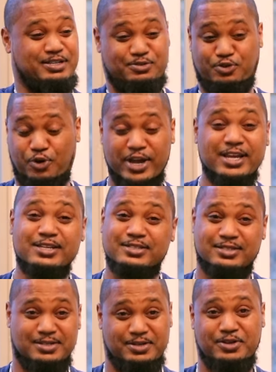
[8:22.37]
is
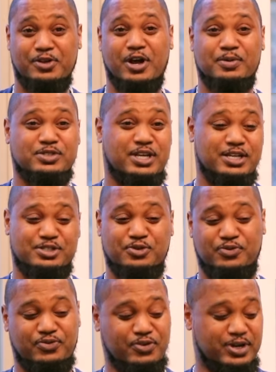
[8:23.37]
crazy. Mm-hmm. You know what I'm saying?
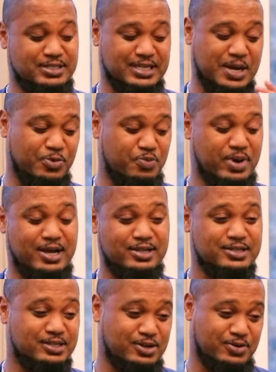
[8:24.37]
So for example, my
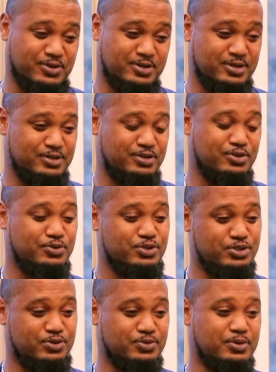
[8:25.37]
little daughter, no
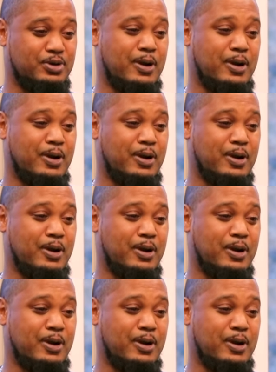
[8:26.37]
joke,